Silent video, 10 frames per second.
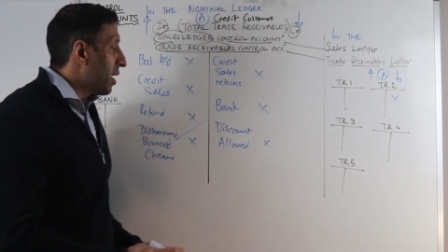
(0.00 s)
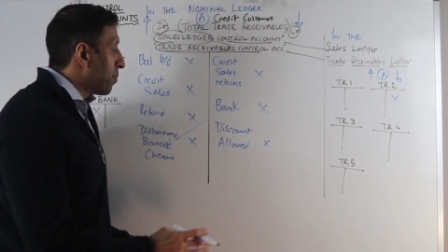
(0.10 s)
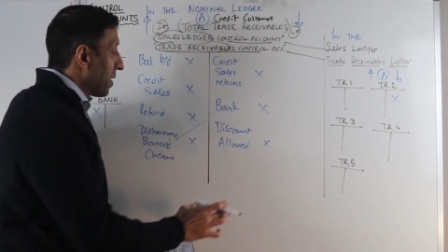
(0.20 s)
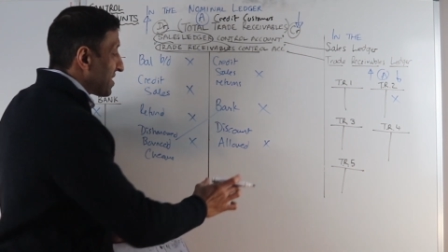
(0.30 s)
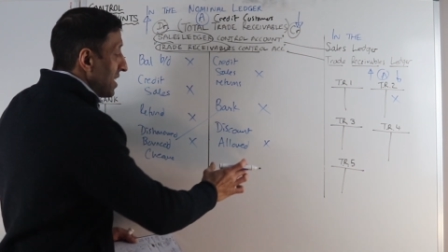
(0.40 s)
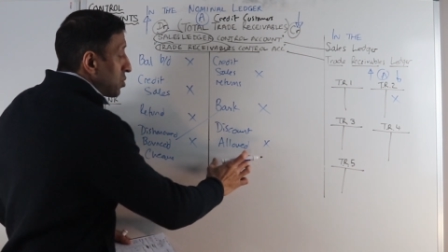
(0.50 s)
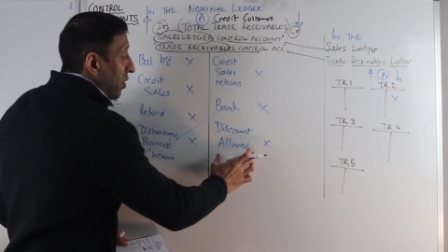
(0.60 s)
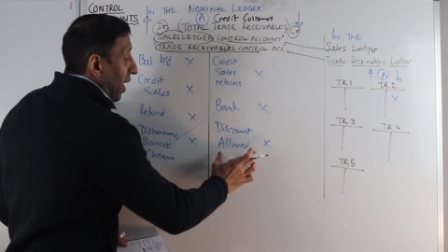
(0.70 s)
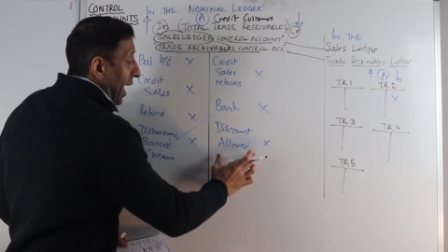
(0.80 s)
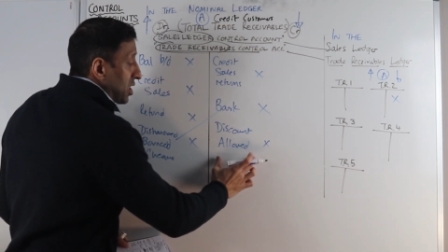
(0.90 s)
But since
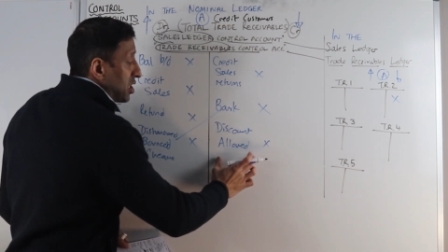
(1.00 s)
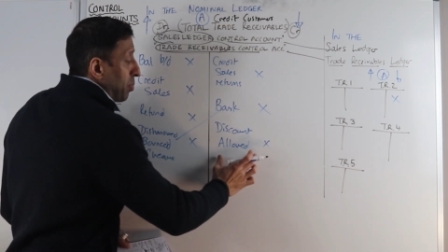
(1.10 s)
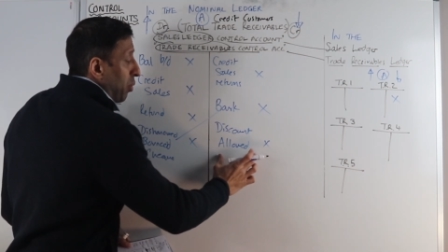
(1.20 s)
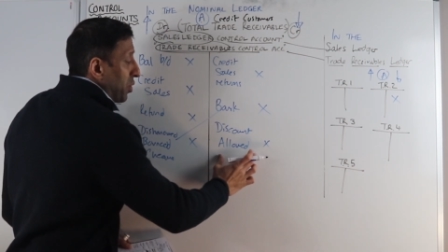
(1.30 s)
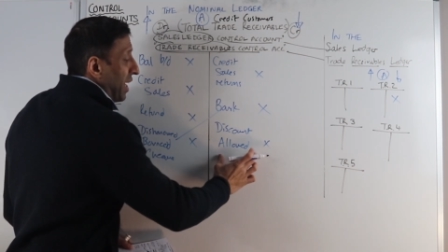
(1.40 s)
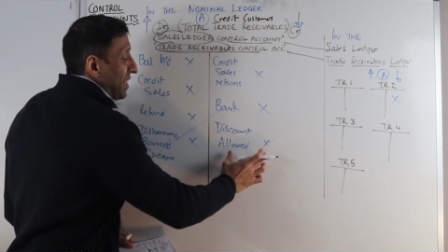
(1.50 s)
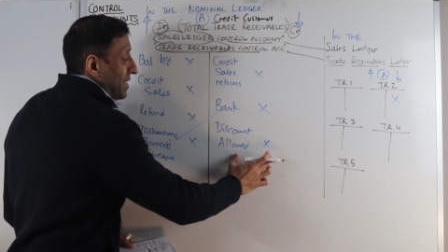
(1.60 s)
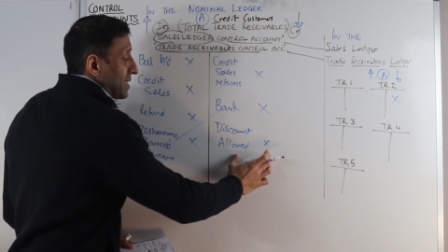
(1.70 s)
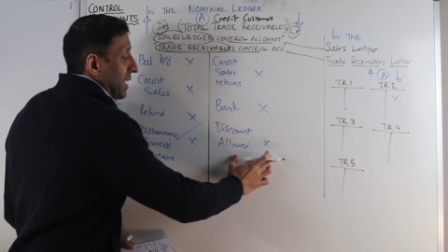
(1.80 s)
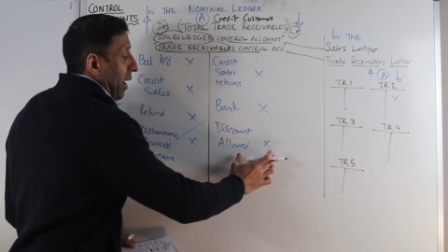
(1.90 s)
we've actually put that
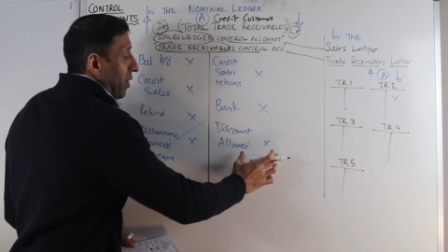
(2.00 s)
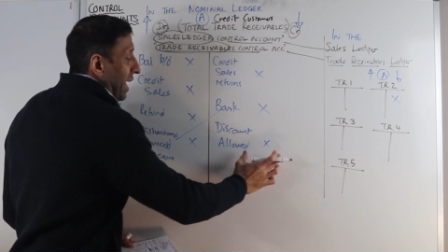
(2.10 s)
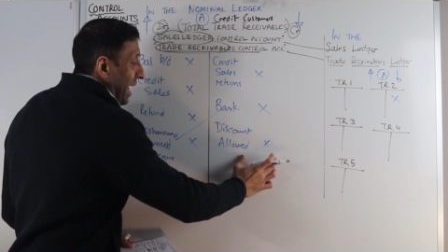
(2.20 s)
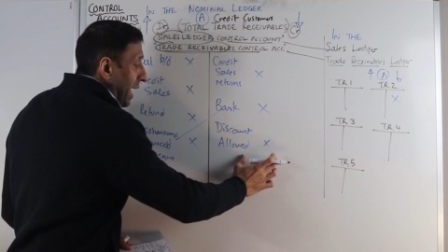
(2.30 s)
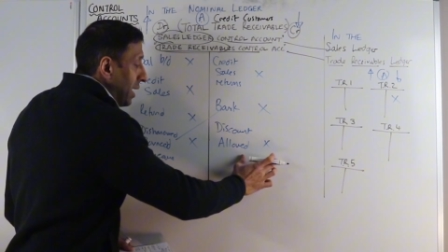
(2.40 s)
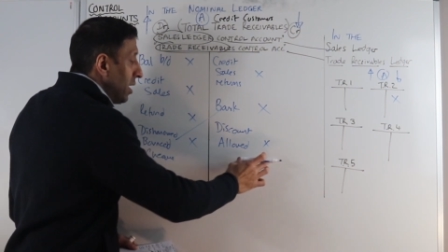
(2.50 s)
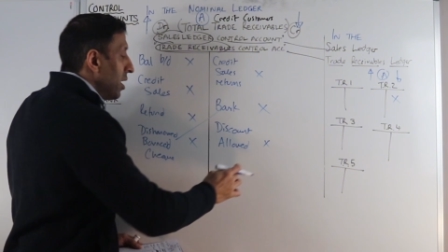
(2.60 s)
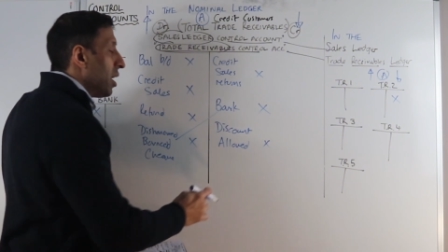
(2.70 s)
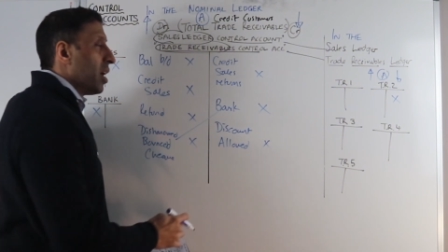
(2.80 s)
discount in,